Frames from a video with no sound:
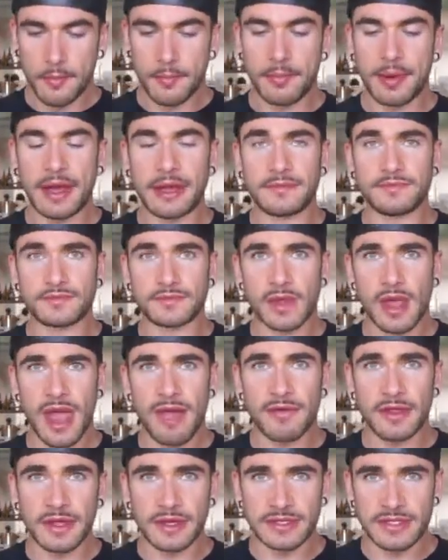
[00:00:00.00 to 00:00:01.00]
but
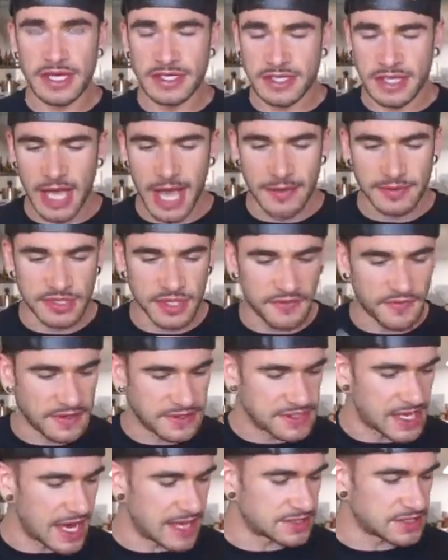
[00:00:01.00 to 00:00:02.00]
everything is tasting absolutely
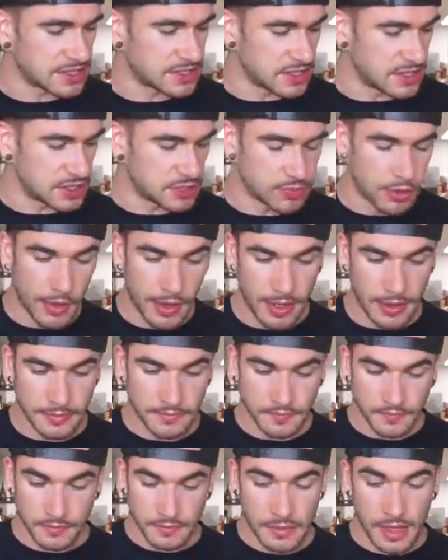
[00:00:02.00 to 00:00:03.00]
fantastic to this point,
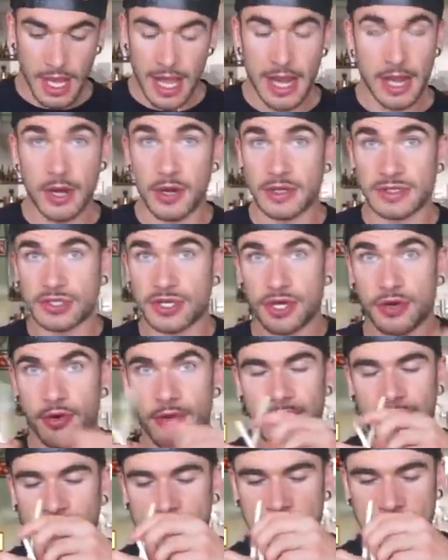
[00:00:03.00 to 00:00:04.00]
and I know it's going to
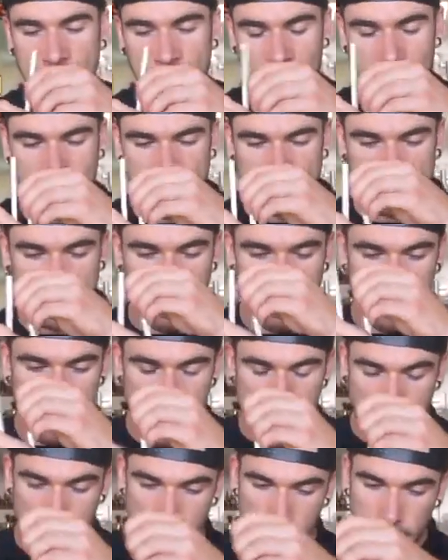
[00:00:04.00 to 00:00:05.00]
remain the same, so
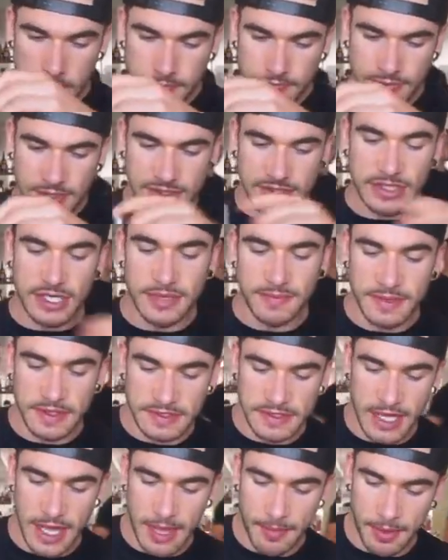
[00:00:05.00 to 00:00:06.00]
let's keep
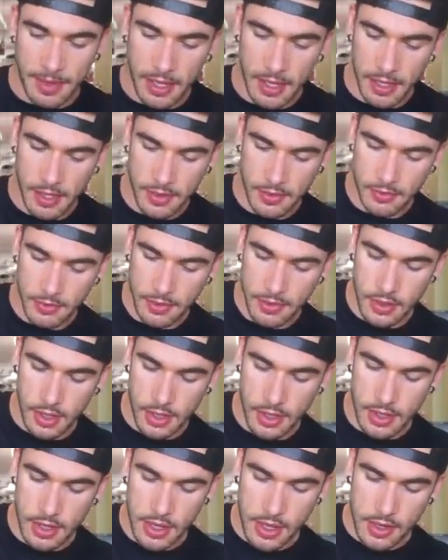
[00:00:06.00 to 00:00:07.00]
this up. Whew.
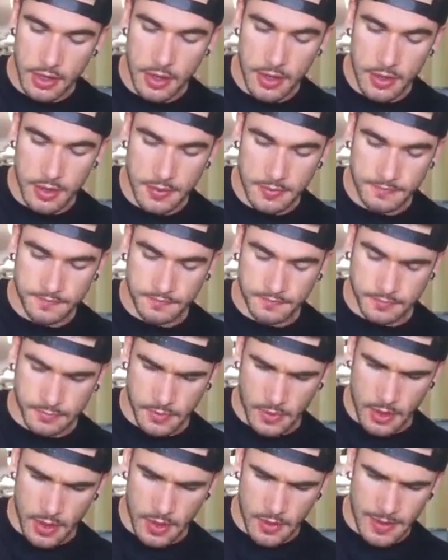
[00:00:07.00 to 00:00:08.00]

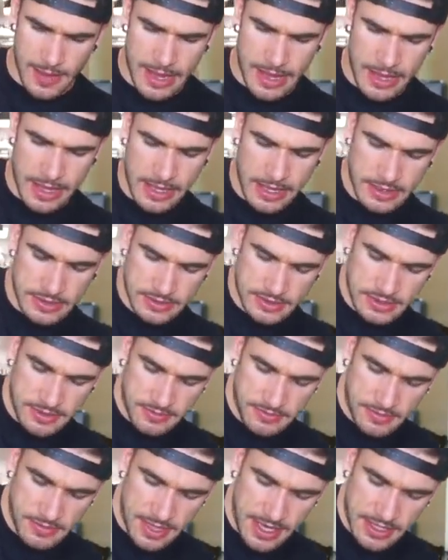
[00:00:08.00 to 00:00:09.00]
Oh wow,
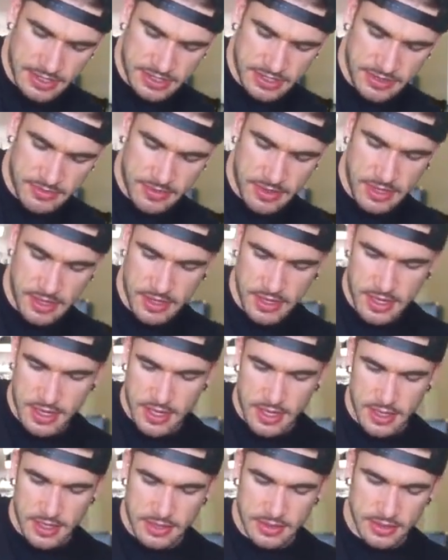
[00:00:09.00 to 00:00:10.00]
those are
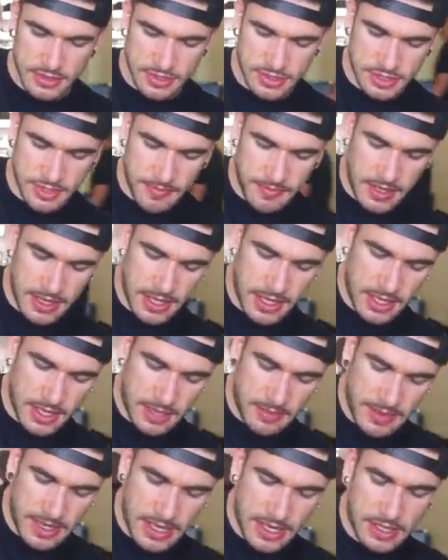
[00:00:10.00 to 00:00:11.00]
some
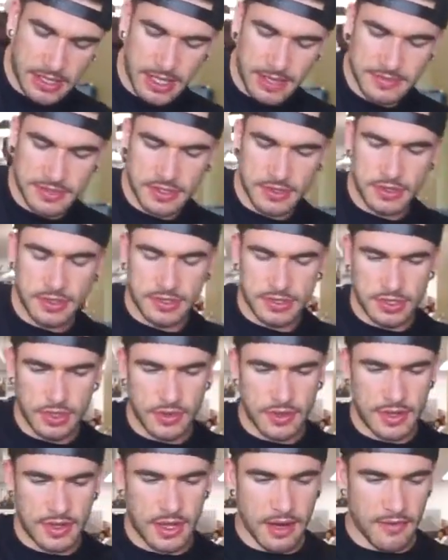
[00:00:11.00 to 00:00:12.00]
big clumps of noodles.
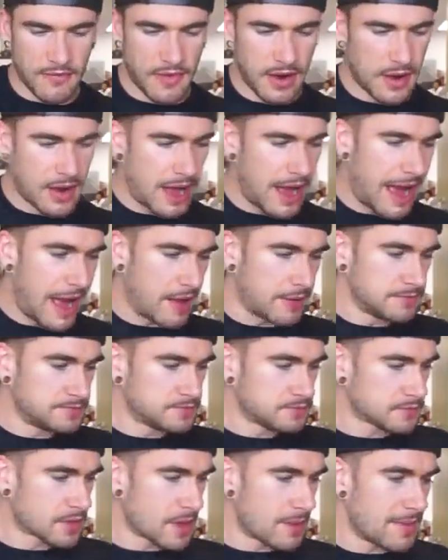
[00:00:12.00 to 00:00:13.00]
Ooh, and they are very hot.
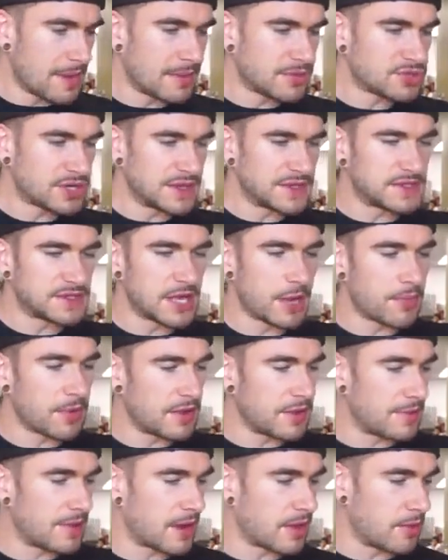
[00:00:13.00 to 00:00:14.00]
Maybe I'll try to
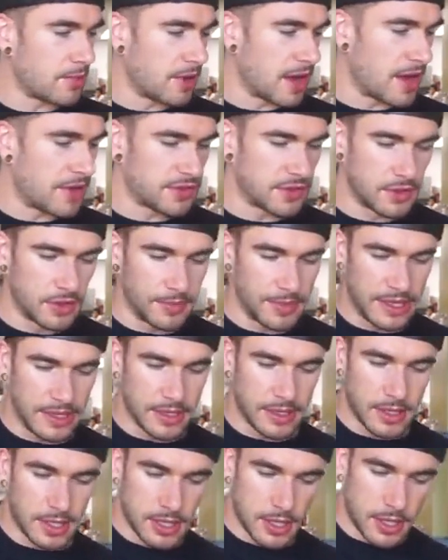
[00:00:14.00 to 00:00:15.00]
separate them out of the broth a little bit.
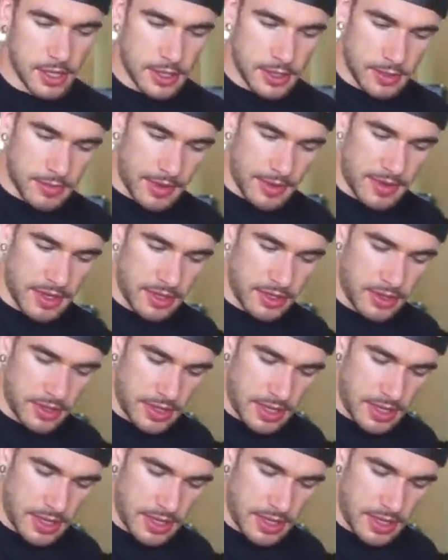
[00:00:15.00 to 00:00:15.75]
Probably a